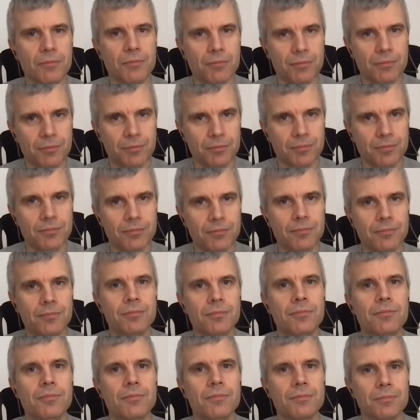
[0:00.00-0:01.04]

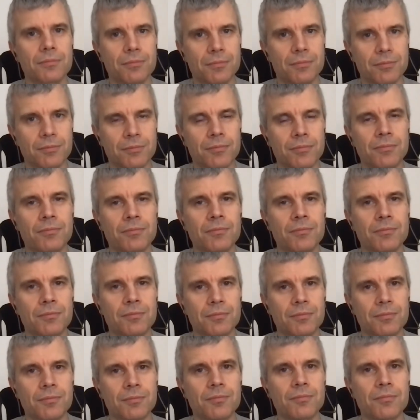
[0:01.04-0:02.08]

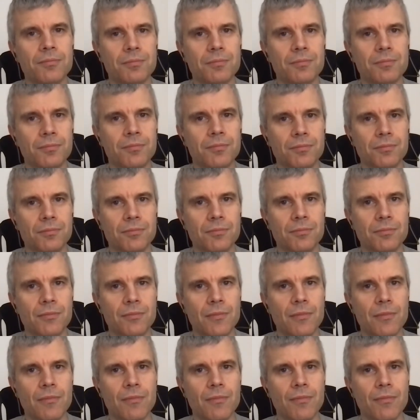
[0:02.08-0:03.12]

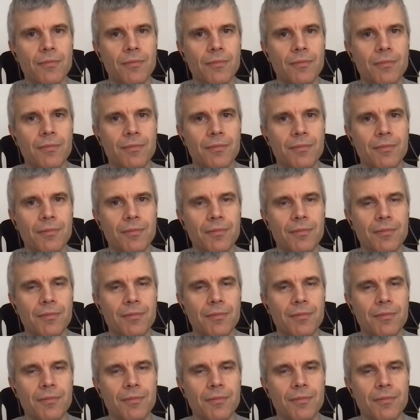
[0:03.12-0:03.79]
[no speech]